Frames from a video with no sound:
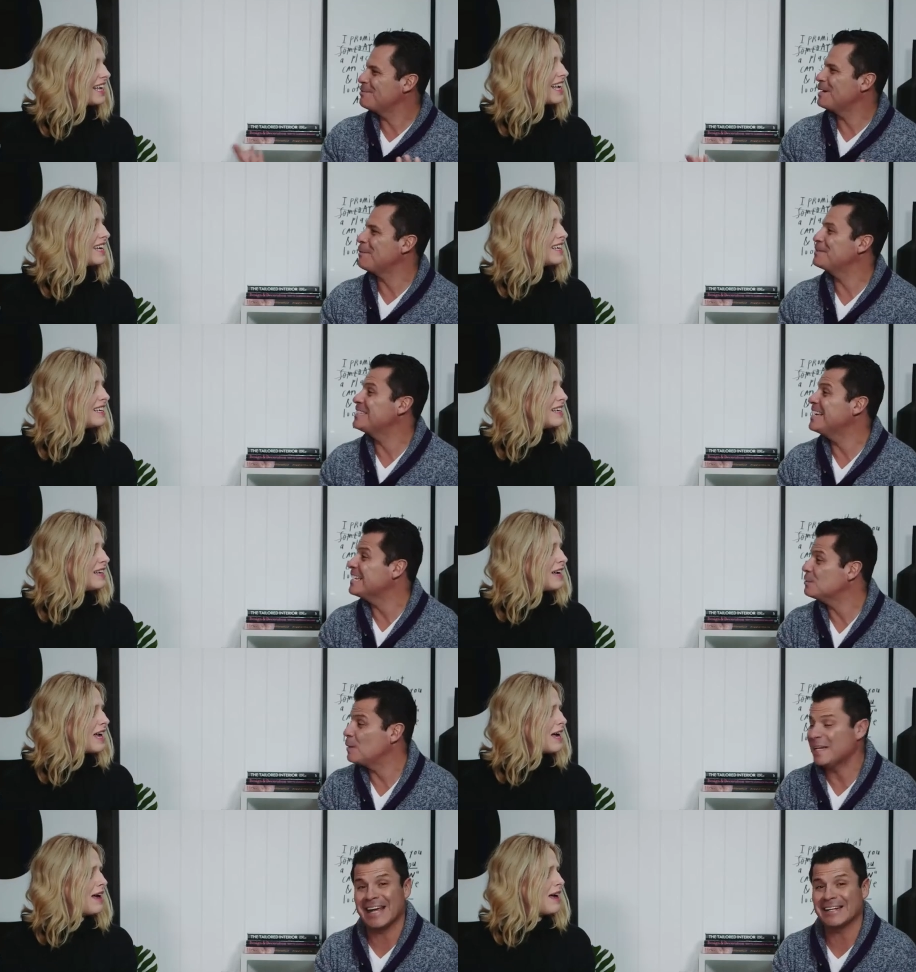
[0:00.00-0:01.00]
Speaker 1: yeah. see what happens the next
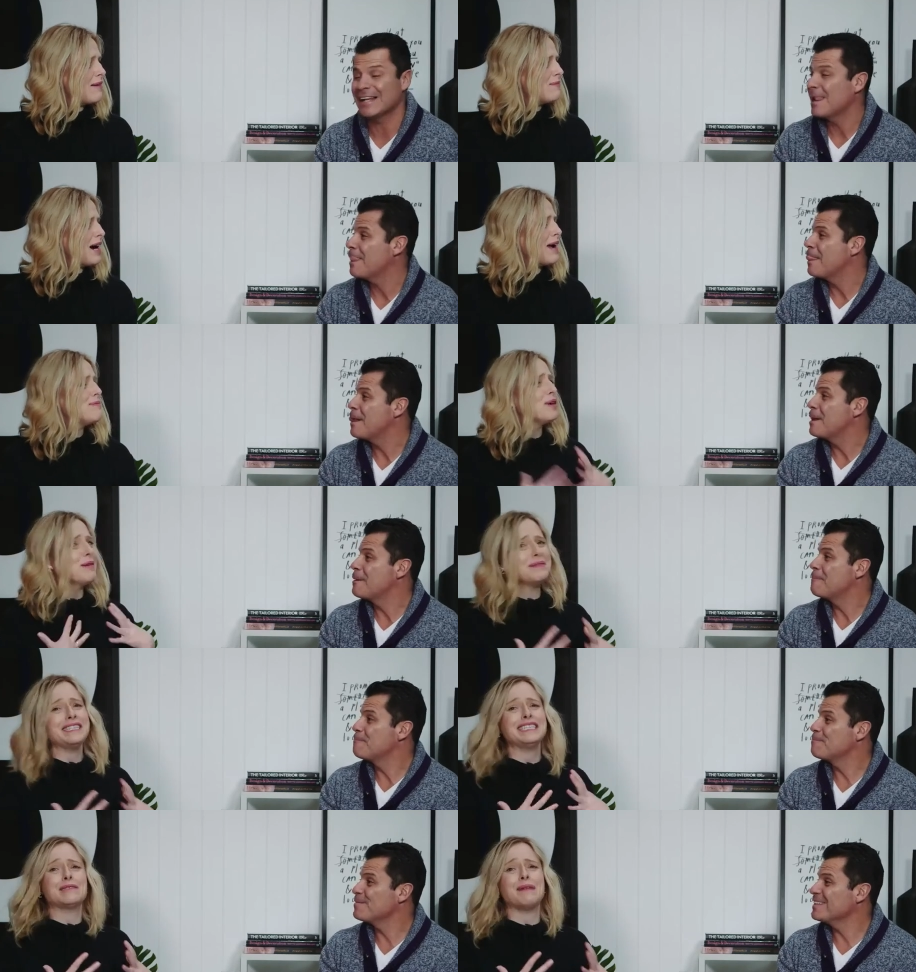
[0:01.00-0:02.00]
weekend."
Speaker 2: And my
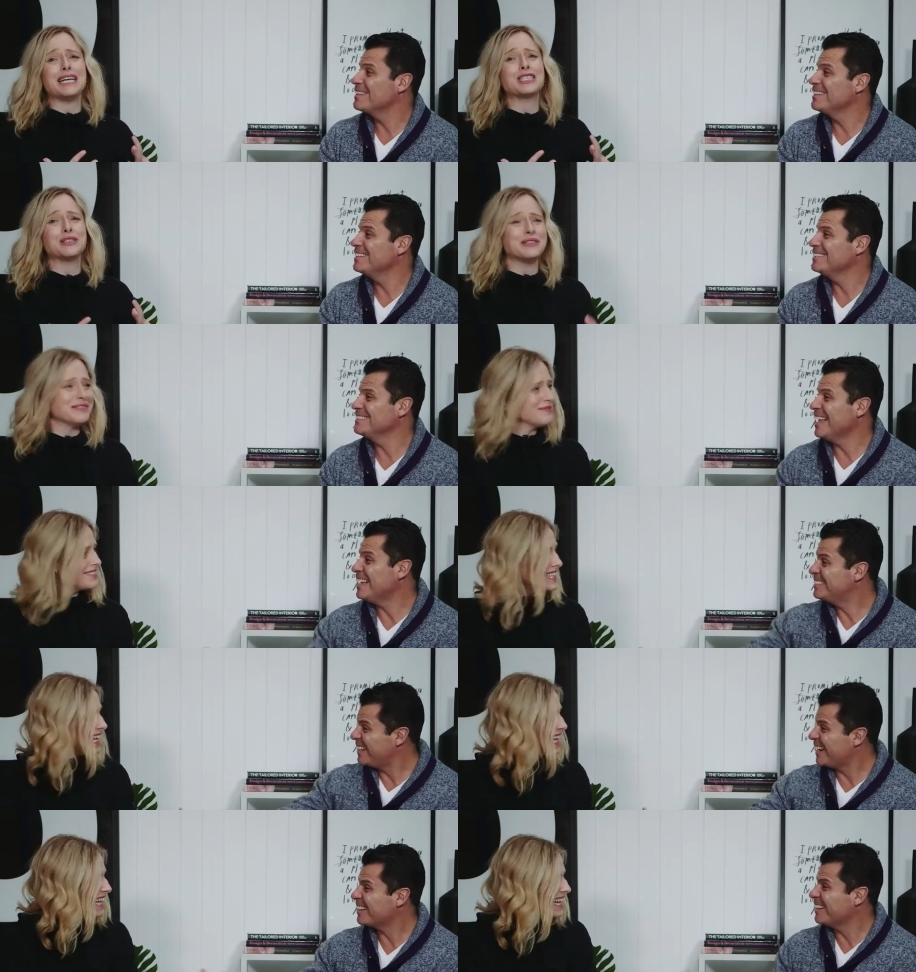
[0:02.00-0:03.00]
property's special.
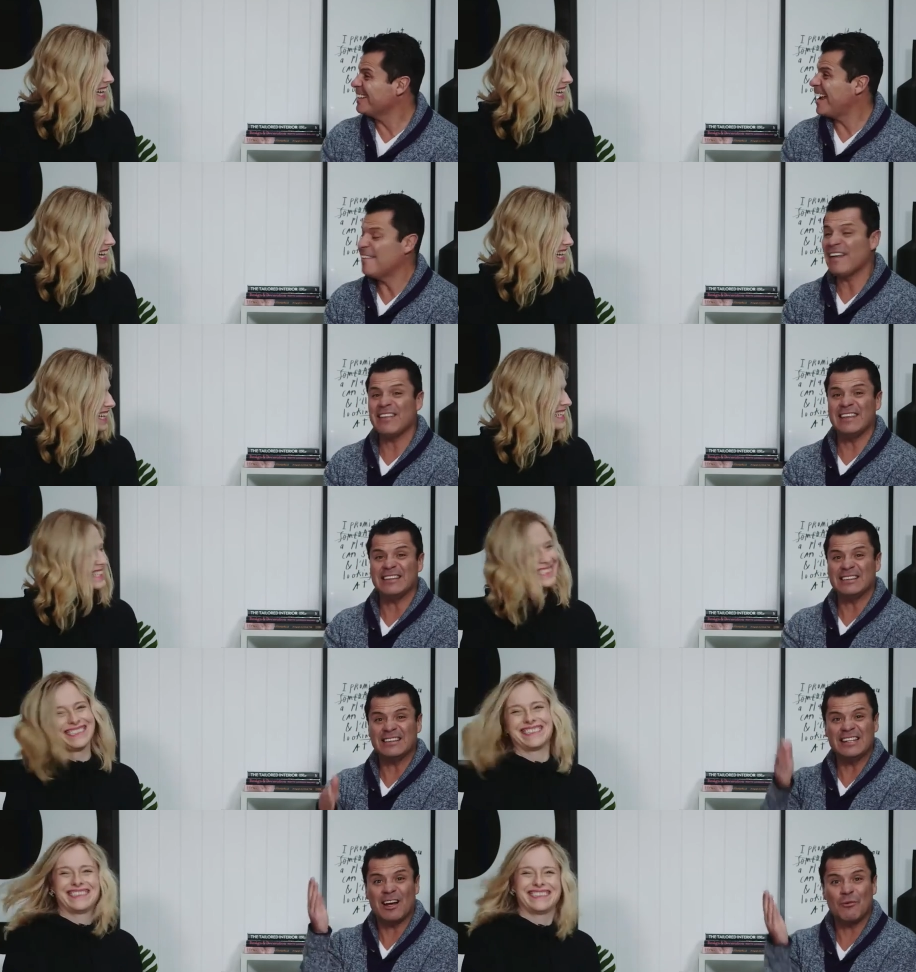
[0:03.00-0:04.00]
Exactly,
Speaker 1: and they think,
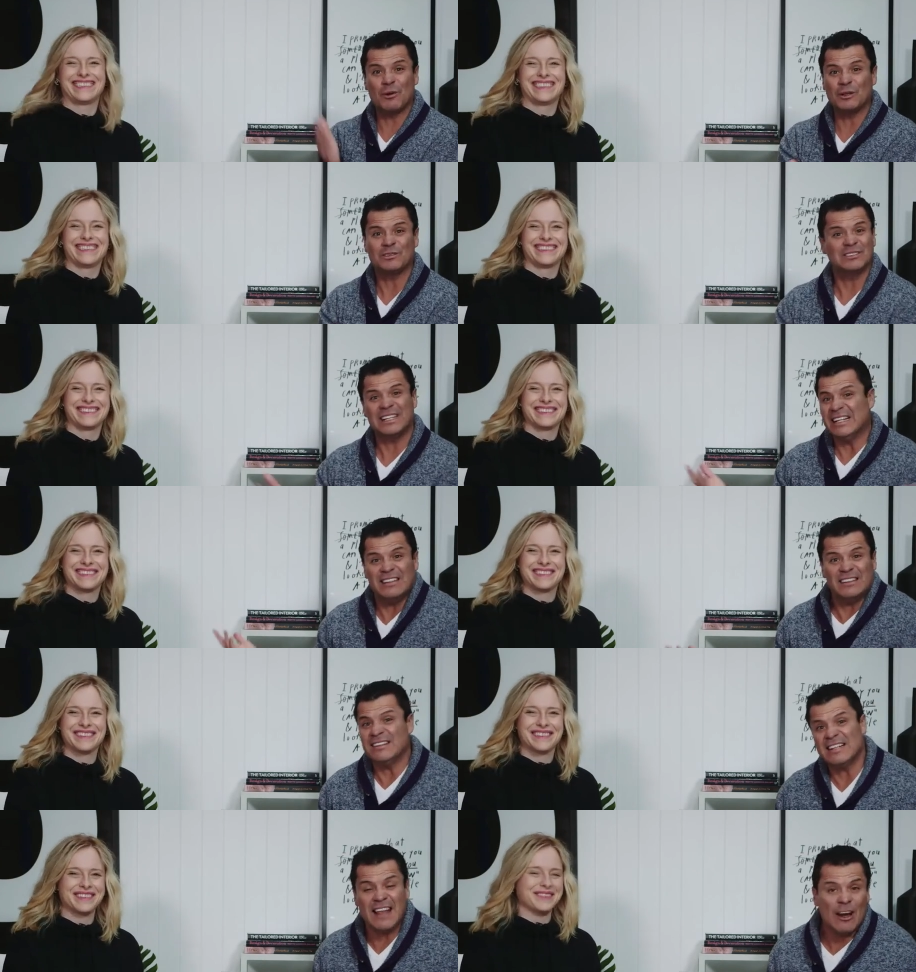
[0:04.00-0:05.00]
you know, well,
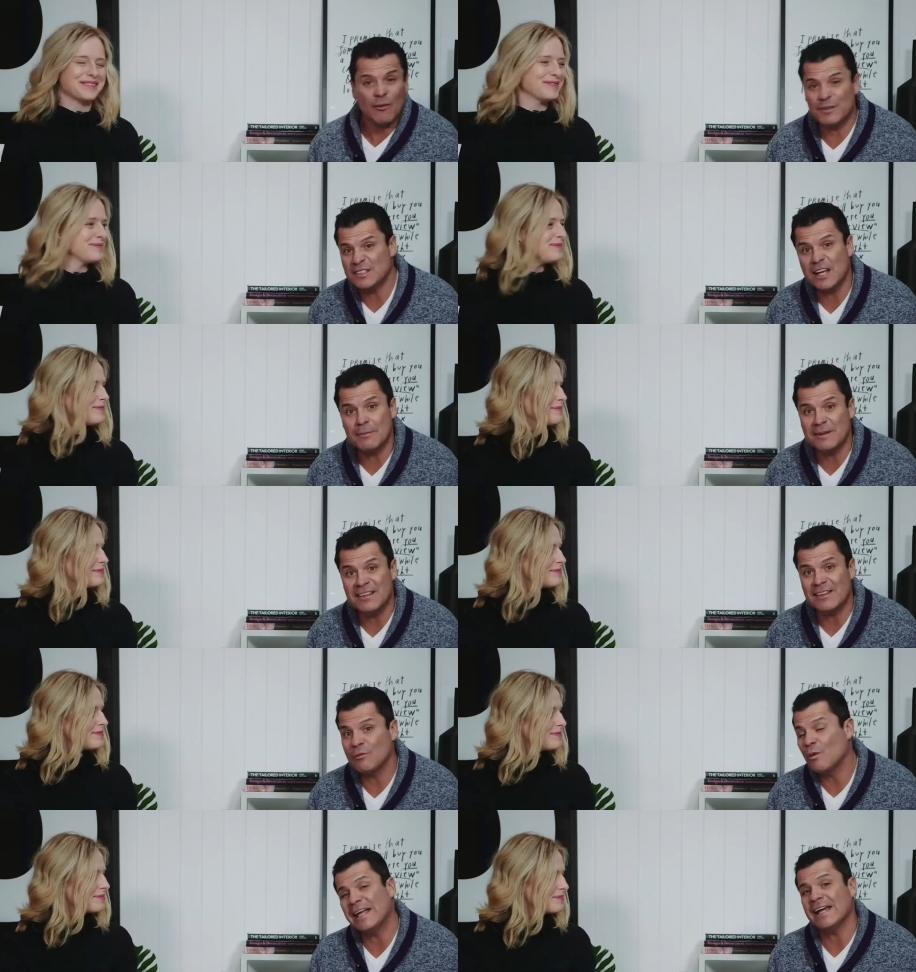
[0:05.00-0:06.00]
that, that offer's going to be there
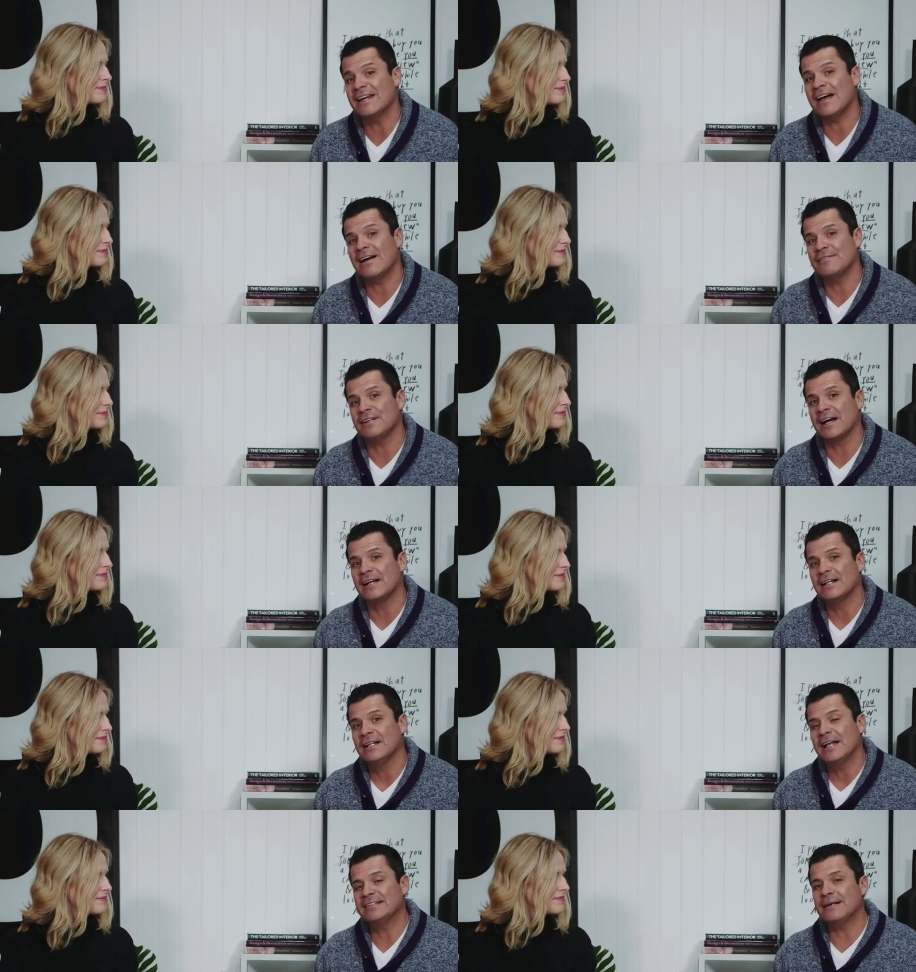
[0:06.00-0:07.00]
the weekend mm. after.
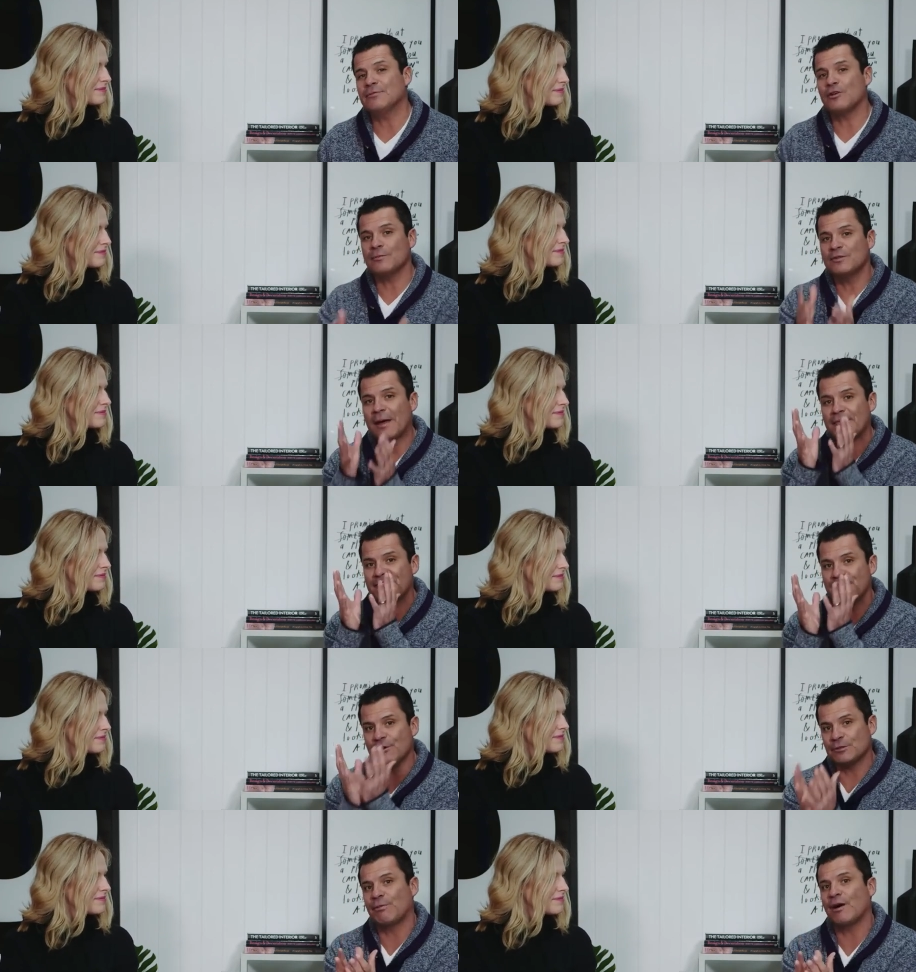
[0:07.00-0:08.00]
And sometimes that
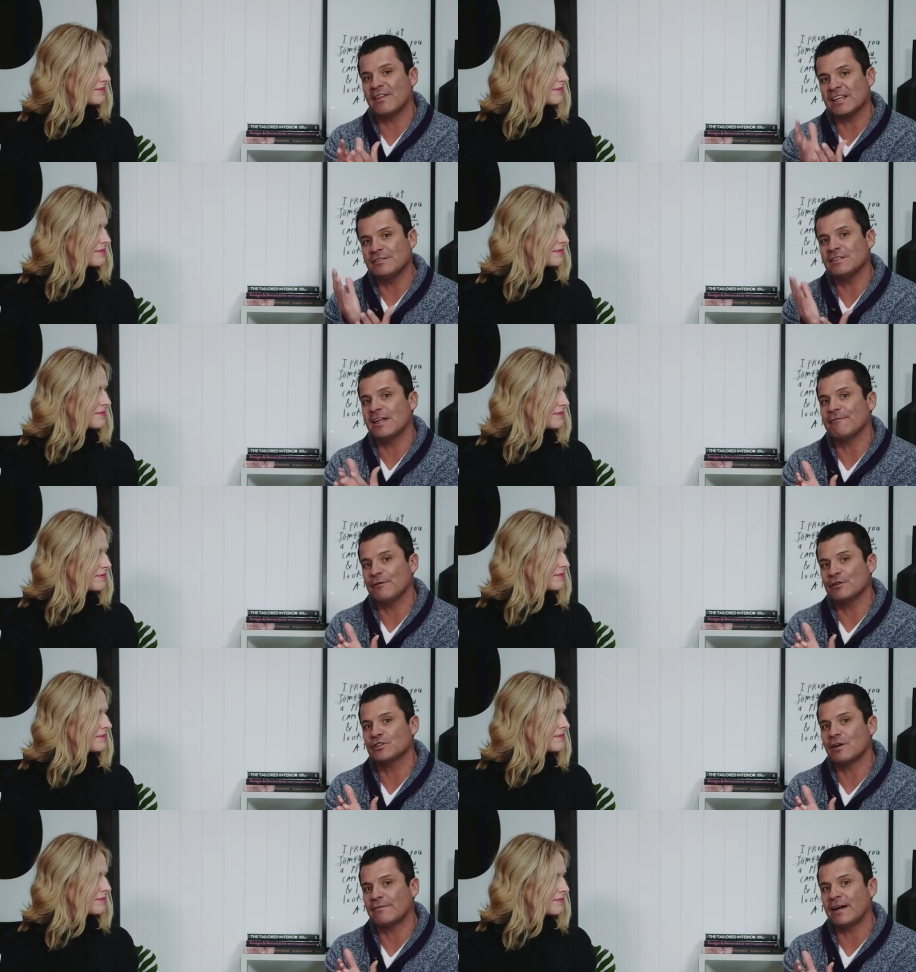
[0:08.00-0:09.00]
first buy that gives you that
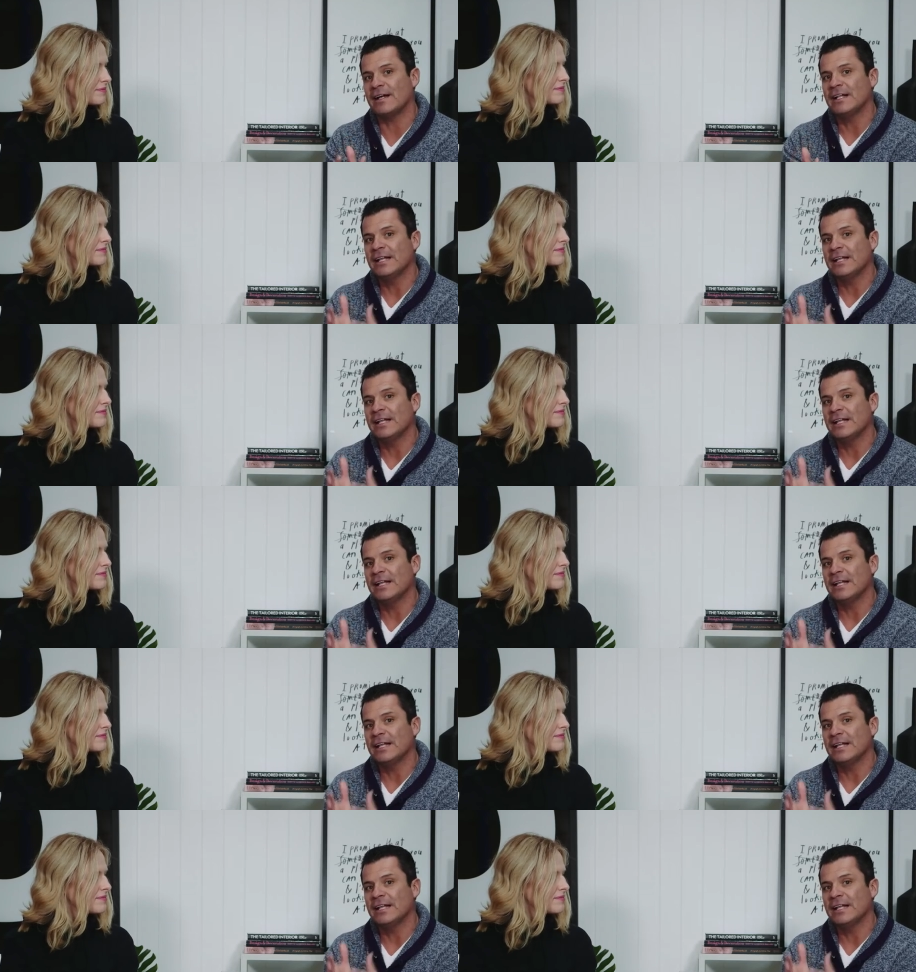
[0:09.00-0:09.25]
first offer